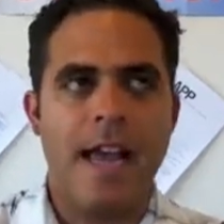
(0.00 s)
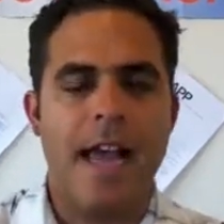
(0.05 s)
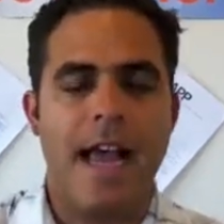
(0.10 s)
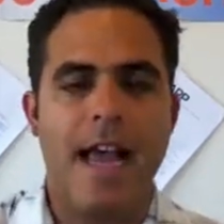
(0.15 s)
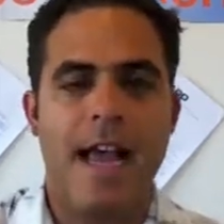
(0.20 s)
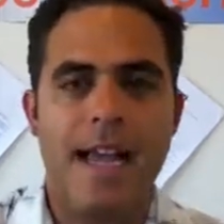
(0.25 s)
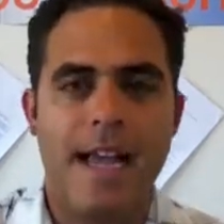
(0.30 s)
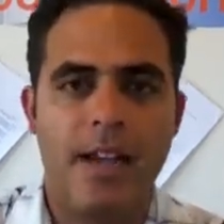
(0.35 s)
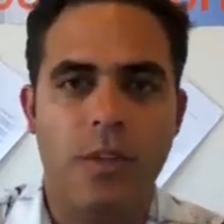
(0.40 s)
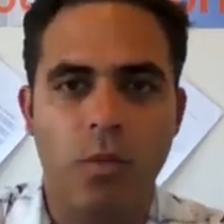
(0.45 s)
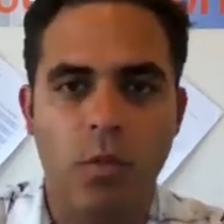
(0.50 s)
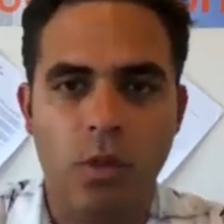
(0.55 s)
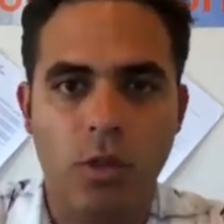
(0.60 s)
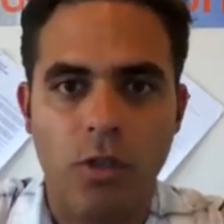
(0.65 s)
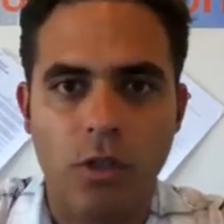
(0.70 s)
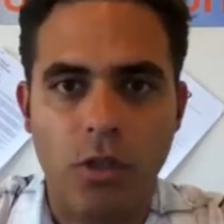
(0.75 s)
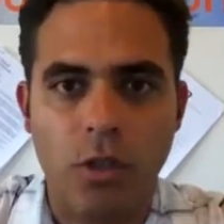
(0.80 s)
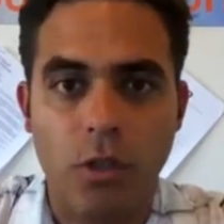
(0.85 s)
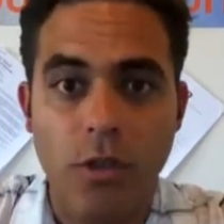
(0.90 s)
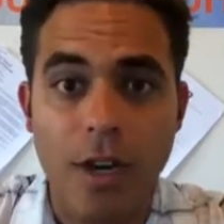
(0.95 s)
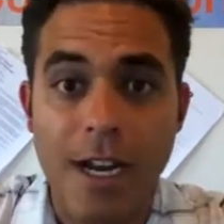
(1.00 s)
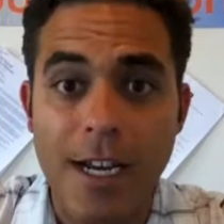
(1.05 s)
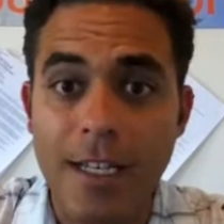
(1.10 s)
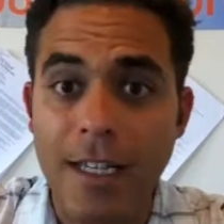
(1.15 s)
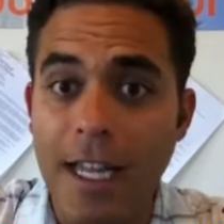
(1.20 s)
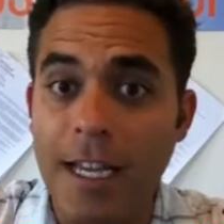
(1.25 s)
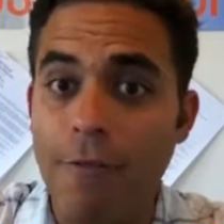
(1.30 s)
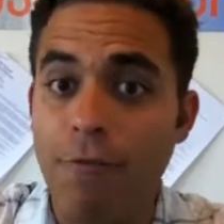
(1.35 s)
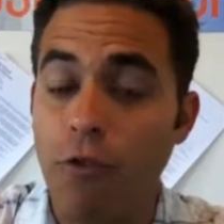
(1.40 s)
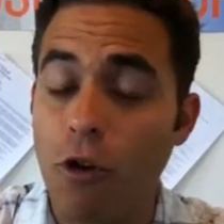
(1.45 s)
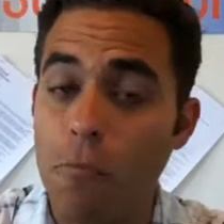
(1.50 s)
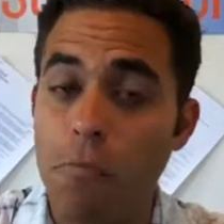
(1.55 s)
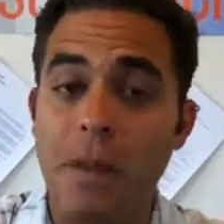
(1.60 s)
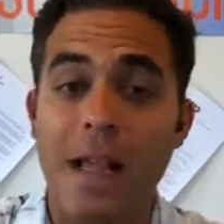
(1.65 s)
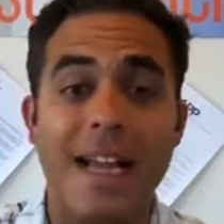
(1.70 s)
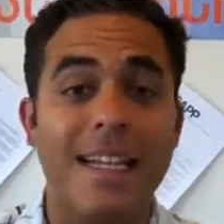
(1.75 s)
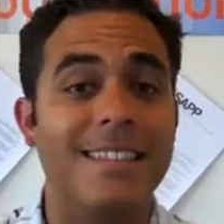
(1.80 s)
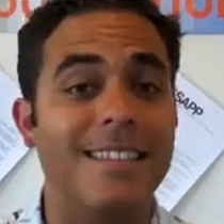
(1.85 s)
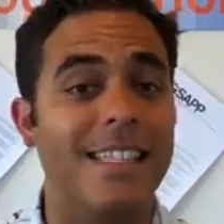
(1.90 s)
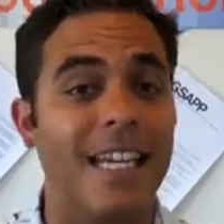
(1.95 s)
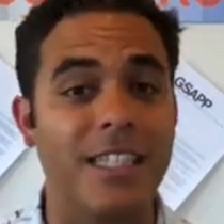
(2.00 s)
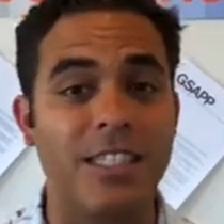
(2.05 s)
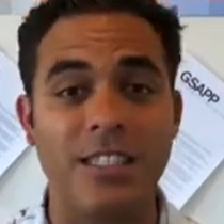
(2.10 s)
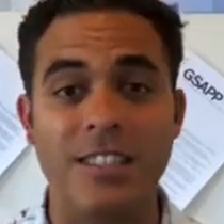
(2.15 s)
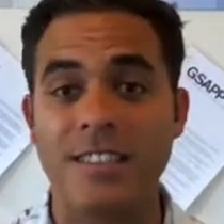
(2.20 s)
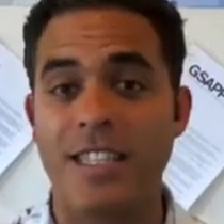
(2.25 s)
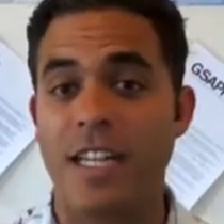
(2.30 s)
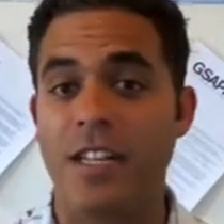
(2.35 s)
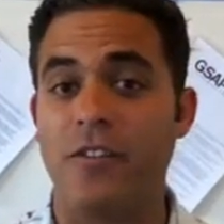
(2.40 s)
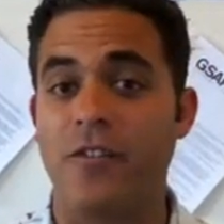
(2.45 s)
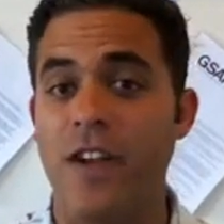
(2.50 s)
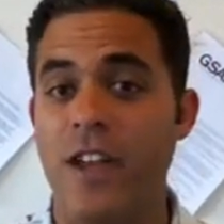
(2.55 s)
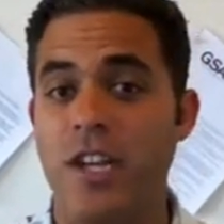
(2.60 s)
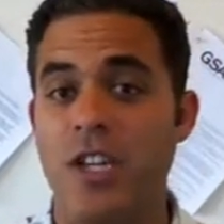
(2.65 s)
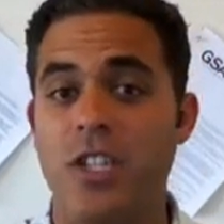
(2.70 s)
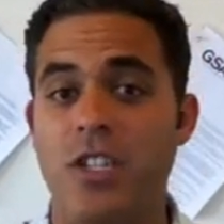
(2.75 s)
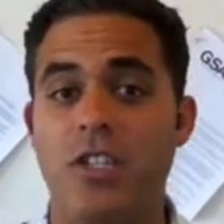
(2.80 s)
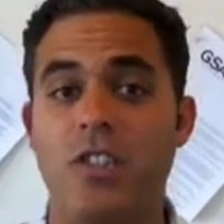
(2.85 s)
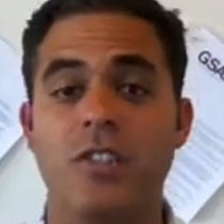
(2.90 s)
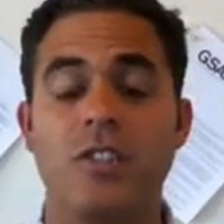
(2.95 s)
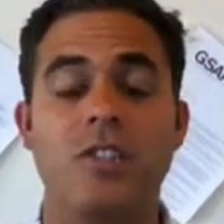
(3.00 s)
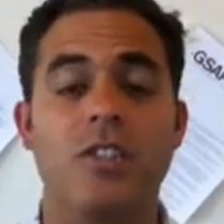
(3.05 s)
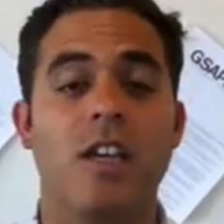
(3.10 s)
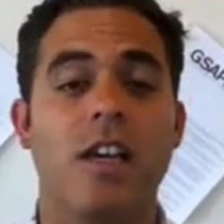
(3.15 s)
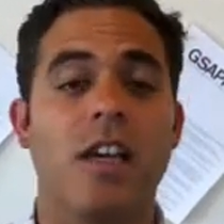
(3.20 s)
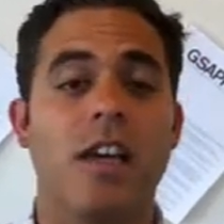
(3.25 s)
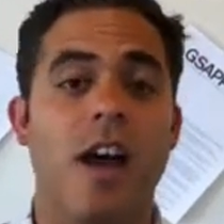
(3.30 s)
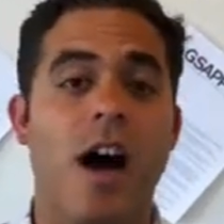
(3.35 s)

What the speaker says: and we'll create like floor plan sections, elevations,